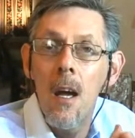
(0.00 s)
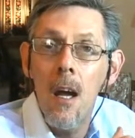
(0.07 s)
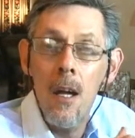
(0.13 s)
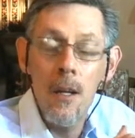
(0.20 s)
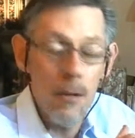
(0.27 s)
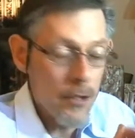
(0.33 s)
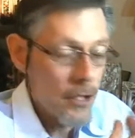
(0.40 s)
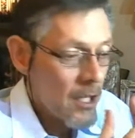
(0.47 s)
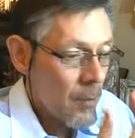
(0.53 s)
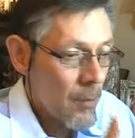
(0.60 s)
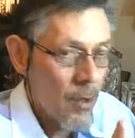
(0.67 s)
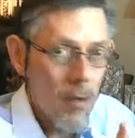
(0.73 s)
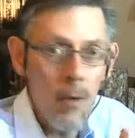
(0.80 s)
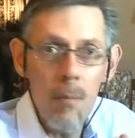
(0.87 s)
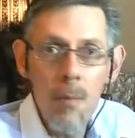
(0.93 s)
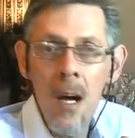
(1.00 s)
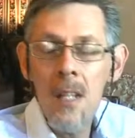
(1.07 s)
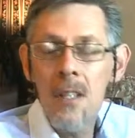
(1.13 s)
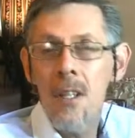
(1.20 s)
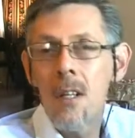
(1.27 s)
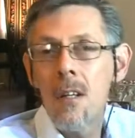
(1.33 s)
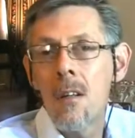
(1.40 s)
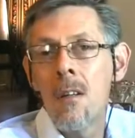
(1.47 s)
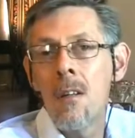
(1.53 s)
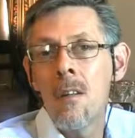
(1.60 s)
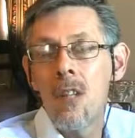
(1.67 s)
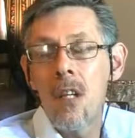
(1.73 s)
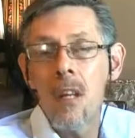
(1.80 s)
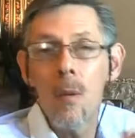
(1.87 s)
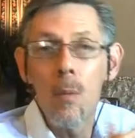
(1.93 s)
and you'll see the beautiful
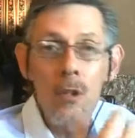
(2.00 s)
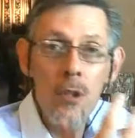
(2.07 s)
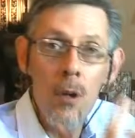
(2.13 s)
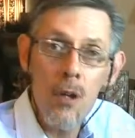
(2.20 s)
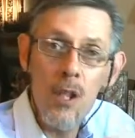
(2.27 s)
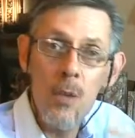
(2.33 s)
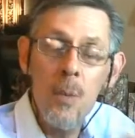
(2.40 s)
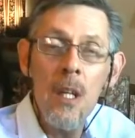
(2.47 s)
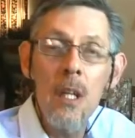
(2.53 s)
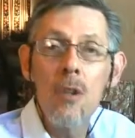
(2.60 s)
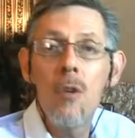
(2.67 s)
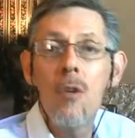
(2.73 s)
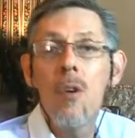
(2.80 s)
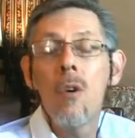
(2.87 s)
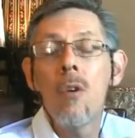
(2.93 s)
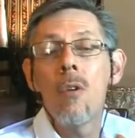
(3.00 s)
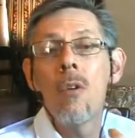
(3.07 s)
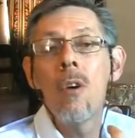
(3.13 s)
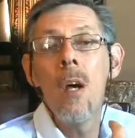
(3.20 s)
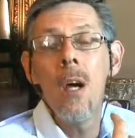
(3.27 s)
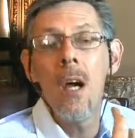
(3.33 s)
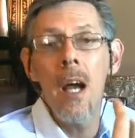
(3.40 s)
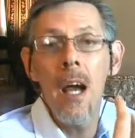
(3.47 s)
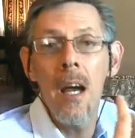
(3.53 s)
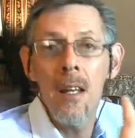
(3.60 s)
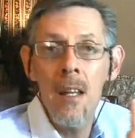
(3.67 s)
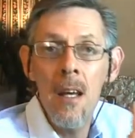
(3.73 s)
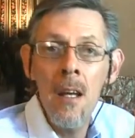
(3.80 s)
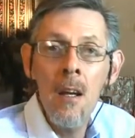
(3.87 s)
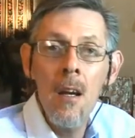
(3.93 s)
bicycles and they'll start to speak to you
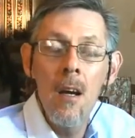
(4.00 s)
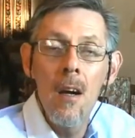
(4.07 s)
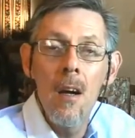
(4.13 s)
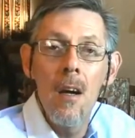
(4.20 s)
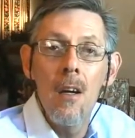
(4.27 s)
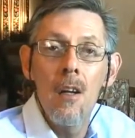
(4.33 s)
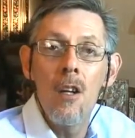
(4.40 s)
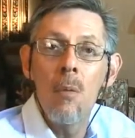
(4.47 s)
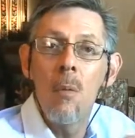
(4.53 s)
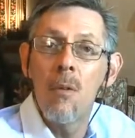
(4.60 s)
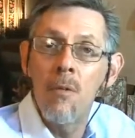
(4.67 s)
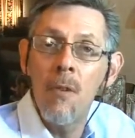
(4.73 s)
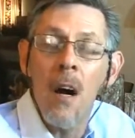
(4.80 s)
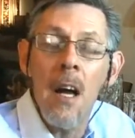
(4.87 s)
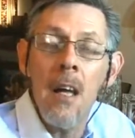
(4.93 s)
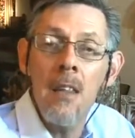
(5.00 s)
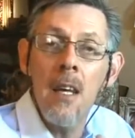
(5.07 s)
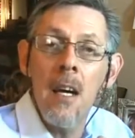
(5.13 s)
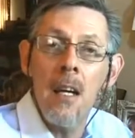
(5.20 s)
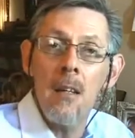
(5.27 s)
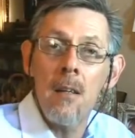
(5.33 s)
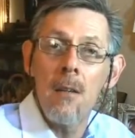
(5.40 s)
and then you will find that